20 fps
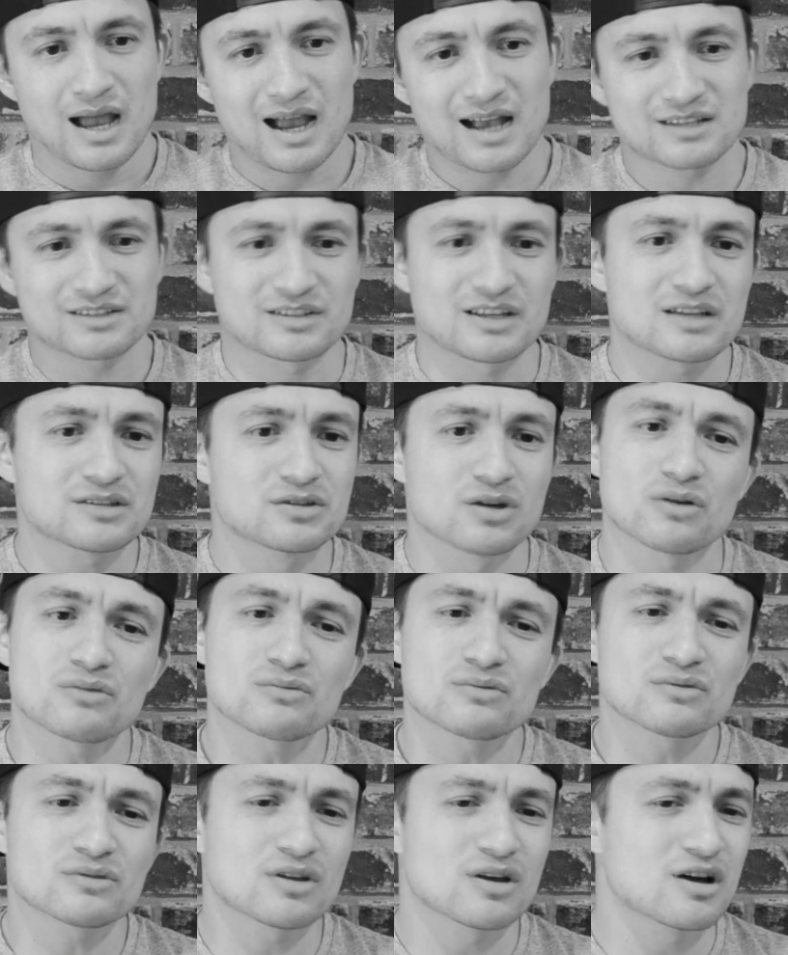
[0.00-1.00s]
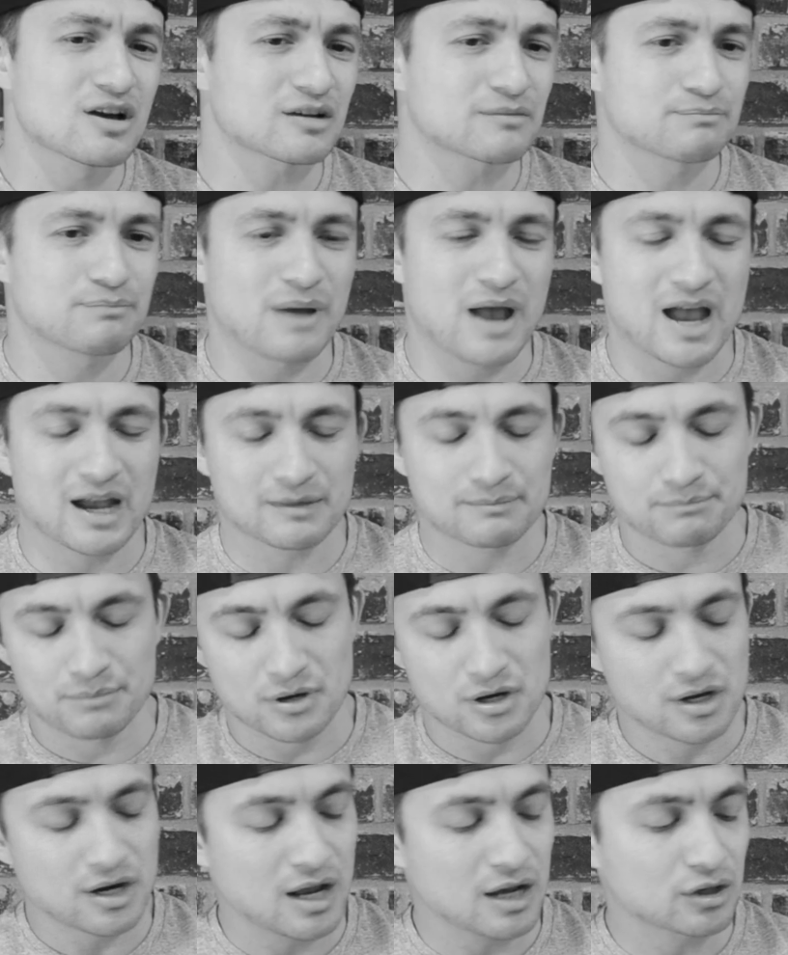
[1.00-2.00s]
I said don't look back,
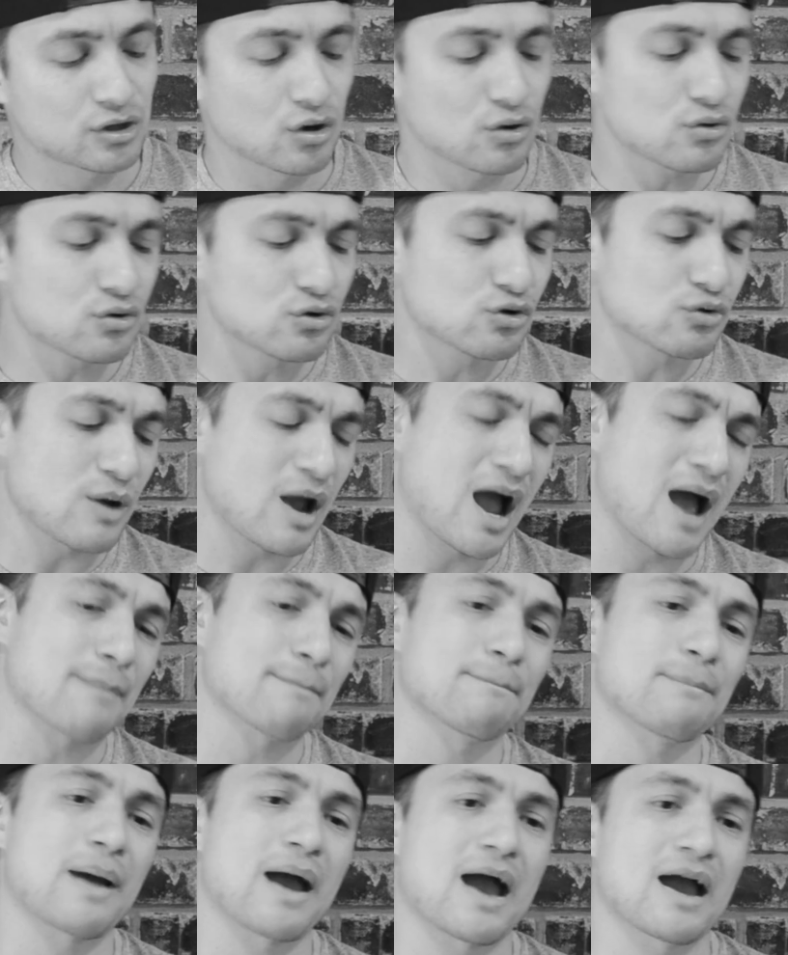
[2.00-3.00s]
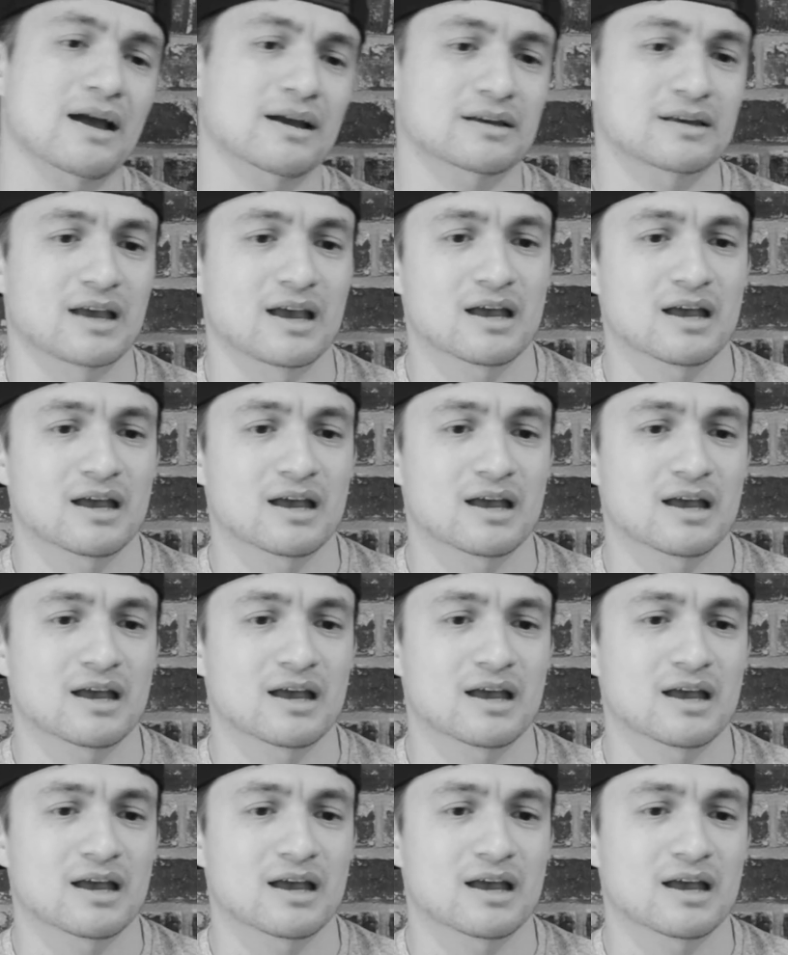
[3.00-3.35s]
but I go right back,